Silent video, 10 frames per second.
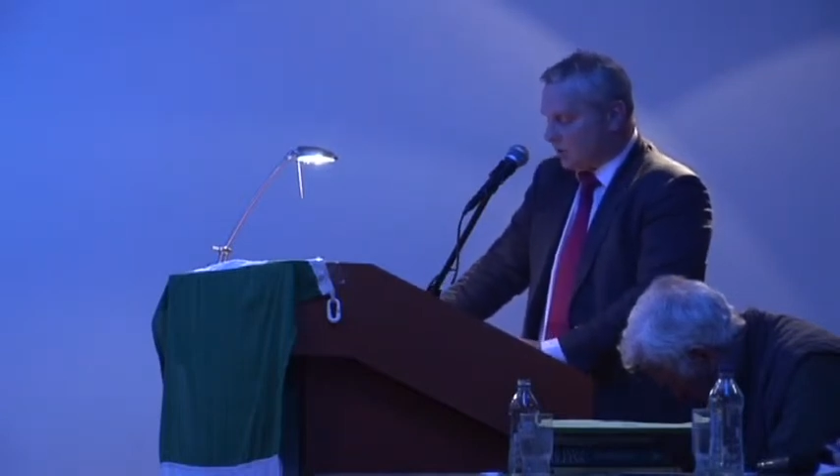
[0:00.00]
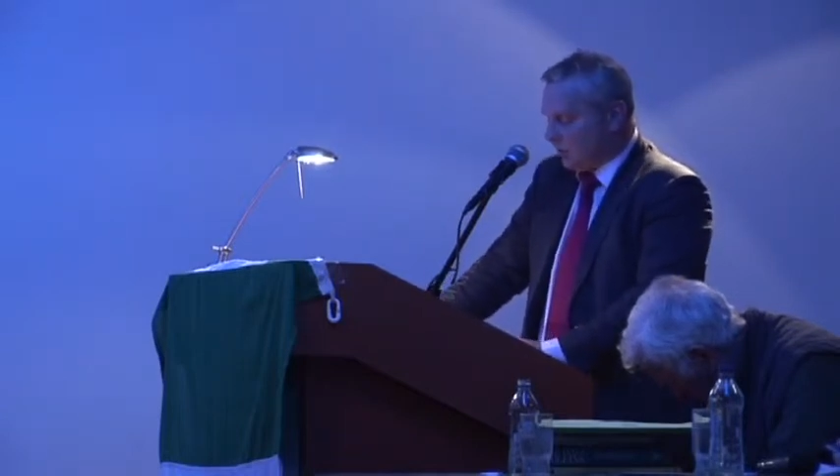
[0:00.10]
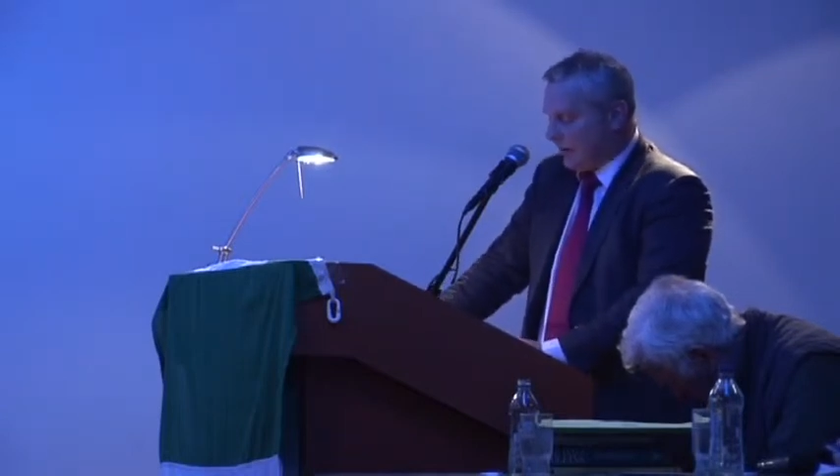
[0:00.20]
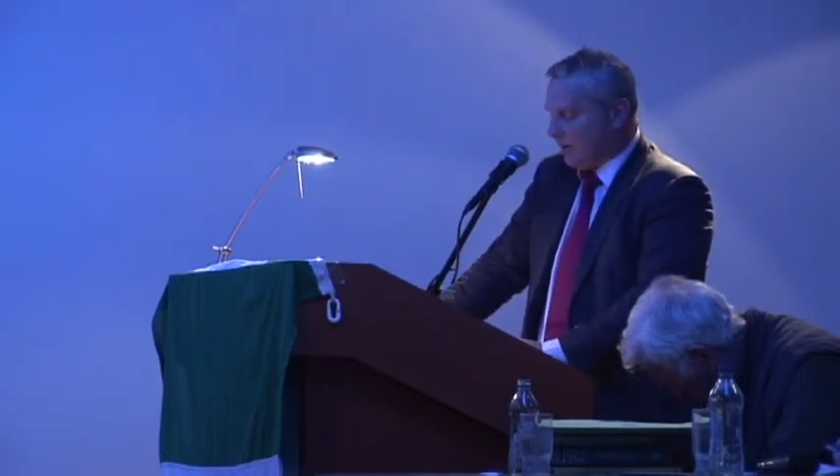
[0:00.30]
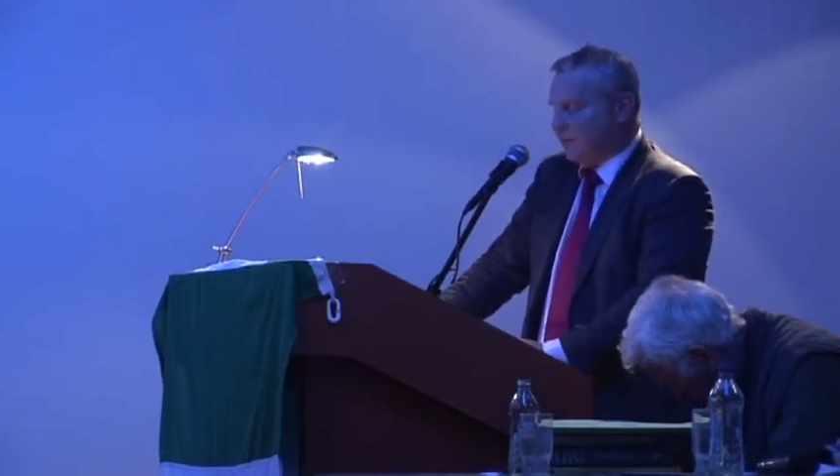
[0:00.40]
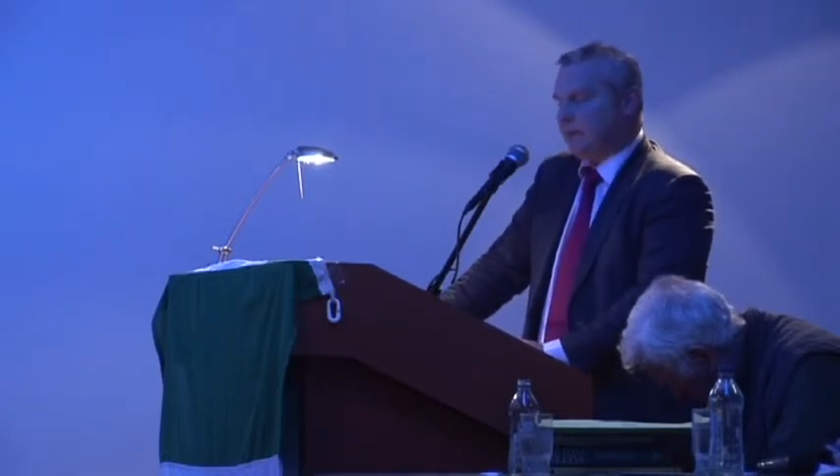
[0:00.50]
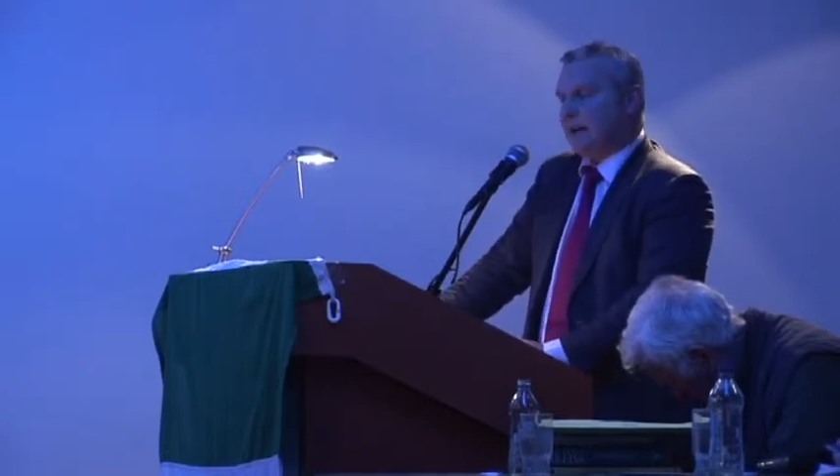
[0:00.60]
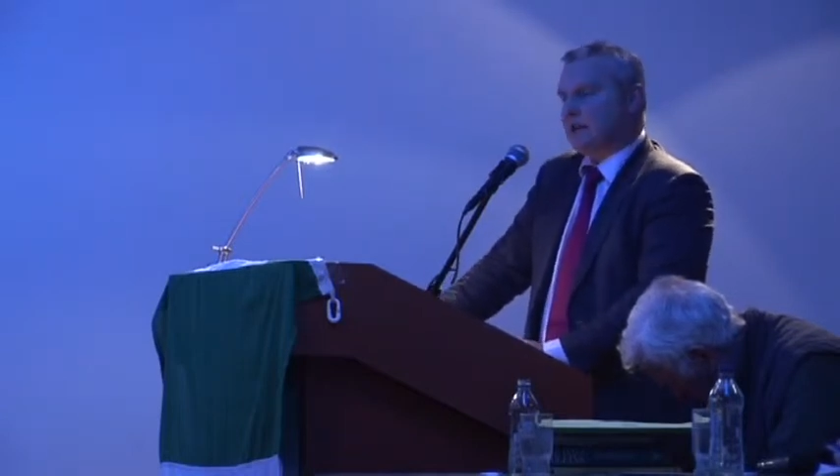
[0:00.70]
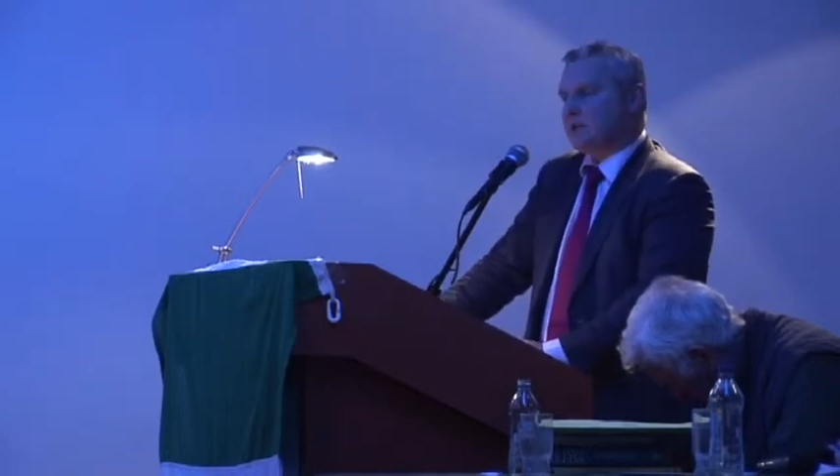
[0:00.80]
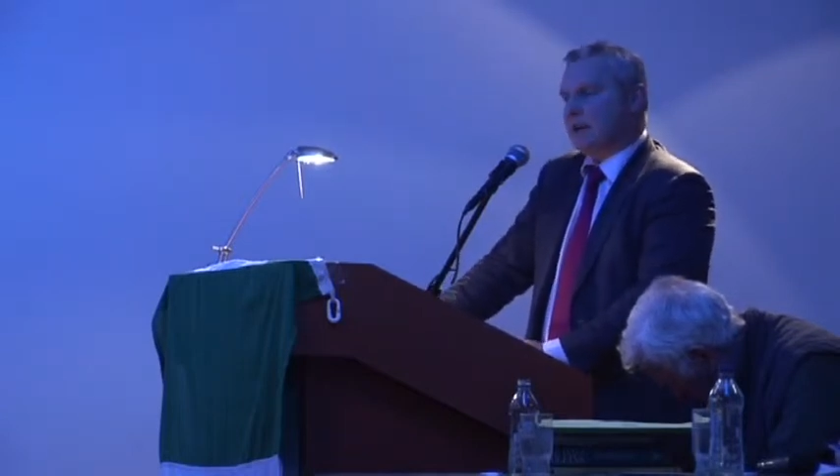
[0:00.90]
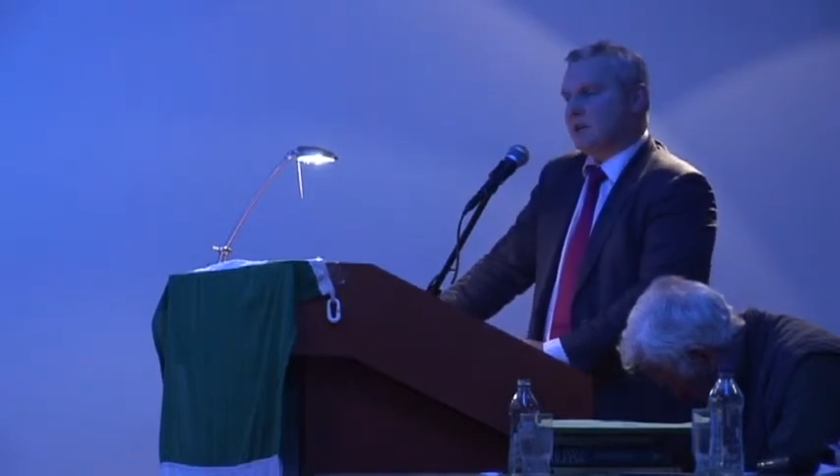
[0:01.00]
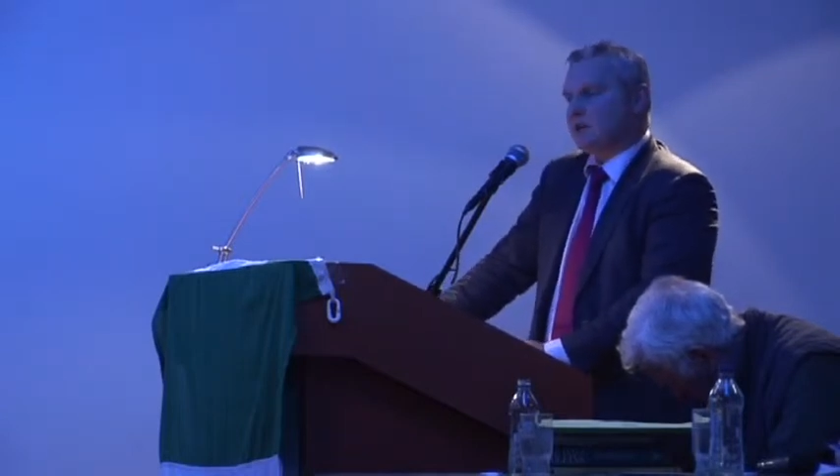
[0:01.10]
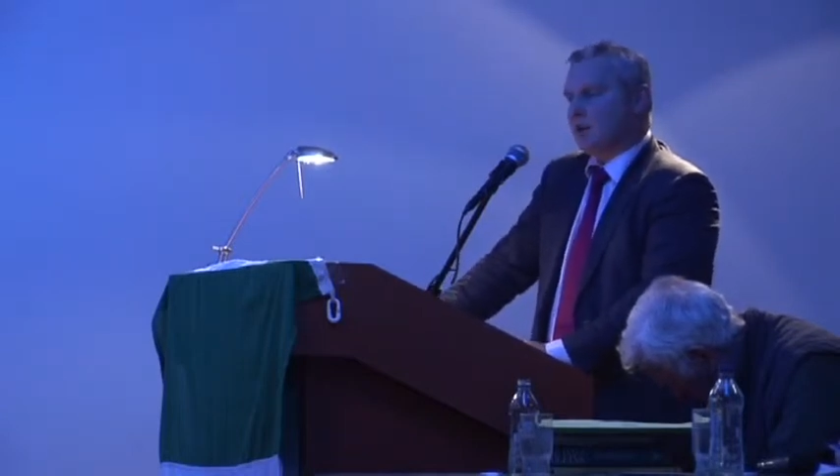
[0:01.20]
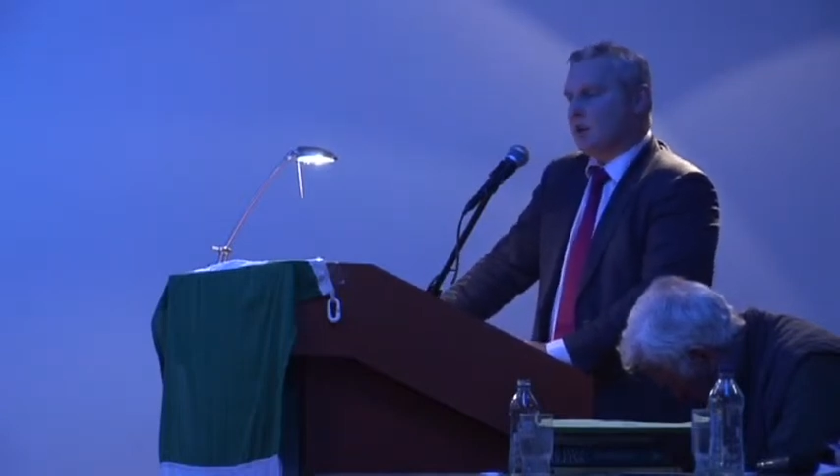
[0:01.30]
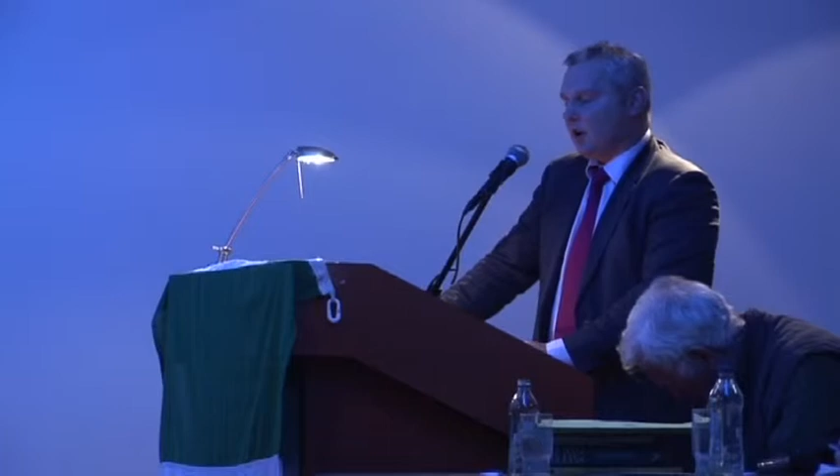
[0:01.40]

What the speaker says: away from any sense